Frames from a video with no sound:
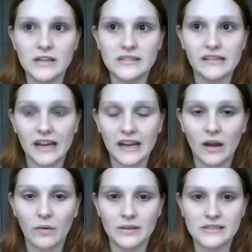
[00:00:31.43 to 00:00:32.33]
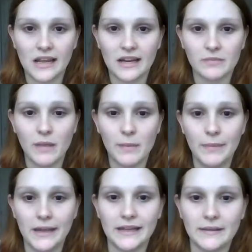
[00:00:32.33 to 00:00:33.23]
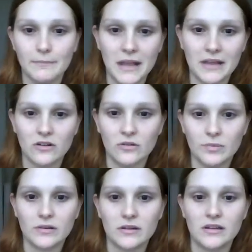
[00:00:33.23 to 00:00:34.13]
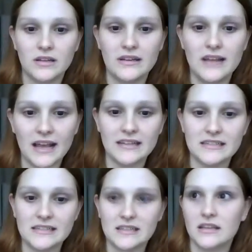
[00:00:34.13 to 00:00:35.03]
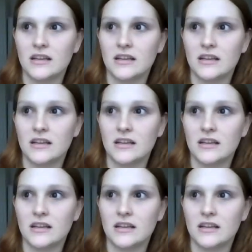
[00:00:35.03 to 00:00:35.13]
as a night out is like my big makeup night.